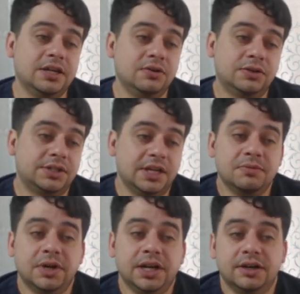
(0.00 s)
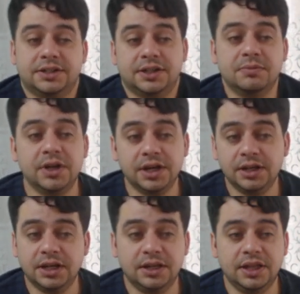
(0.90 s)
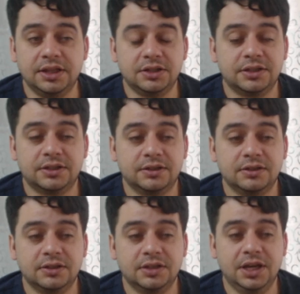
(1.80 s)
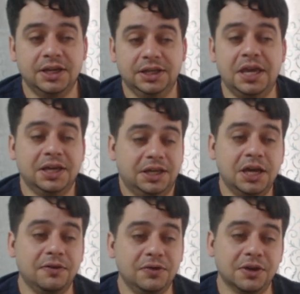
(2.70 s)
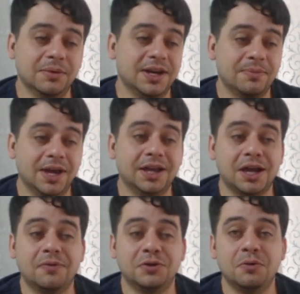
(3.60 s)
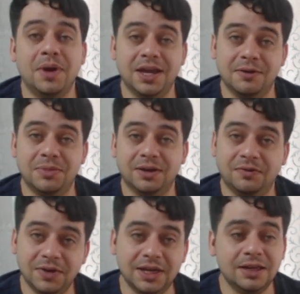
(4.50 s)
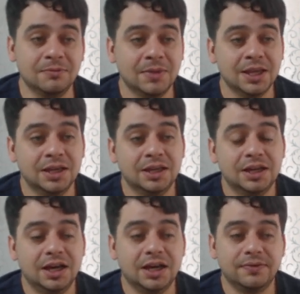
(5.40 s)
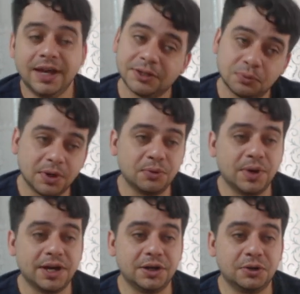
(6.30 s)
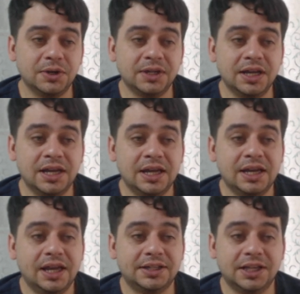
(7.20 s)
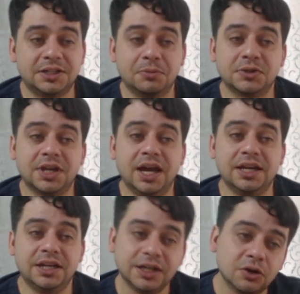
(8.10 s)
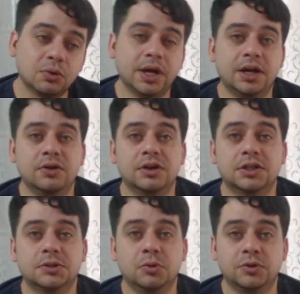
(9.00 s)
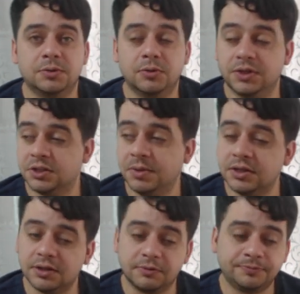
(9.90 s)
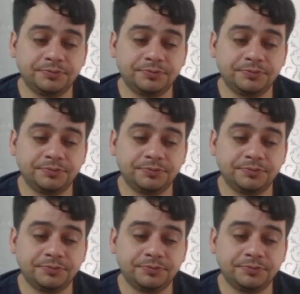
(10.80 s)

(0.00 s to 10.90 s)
You send money to somebody, and they just give you the money back after you pay a big fee. That's one way to do it. It's not the most ideal way to do it because it's most expensive.